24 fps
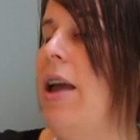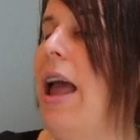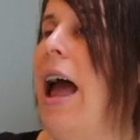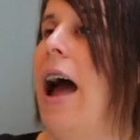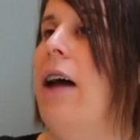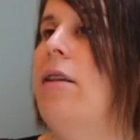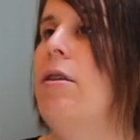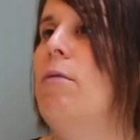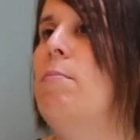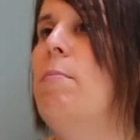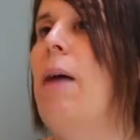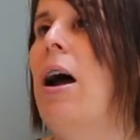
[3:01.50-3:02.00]
they
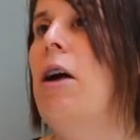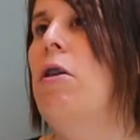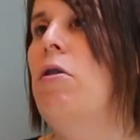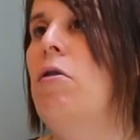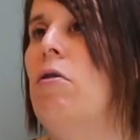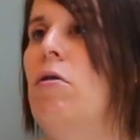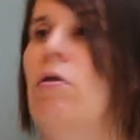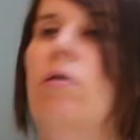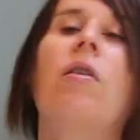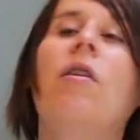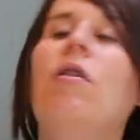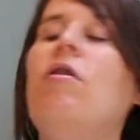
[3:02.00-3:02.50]
added
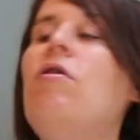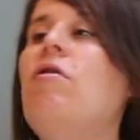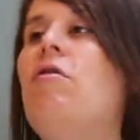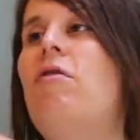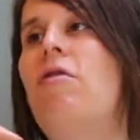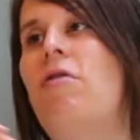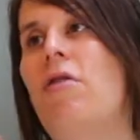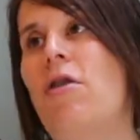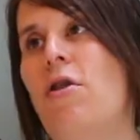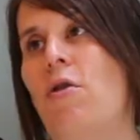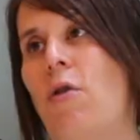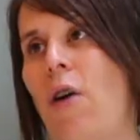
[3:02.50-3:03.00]
mango,
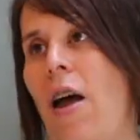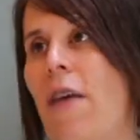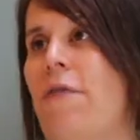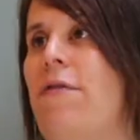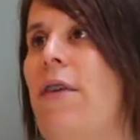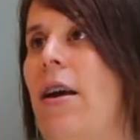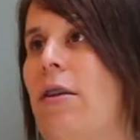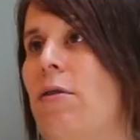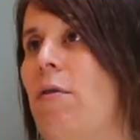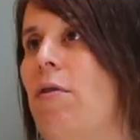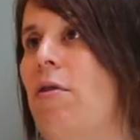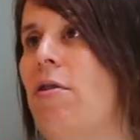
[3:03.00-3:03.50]
zero
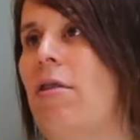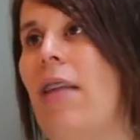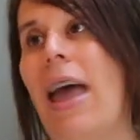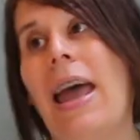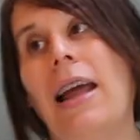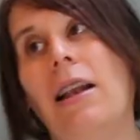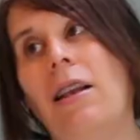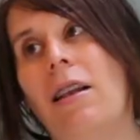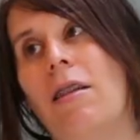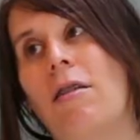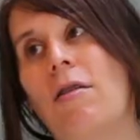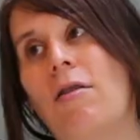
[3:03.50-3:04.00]
effect on
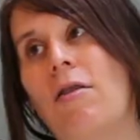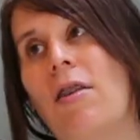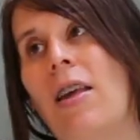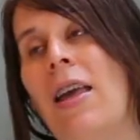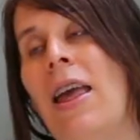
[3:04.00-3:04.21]
sales.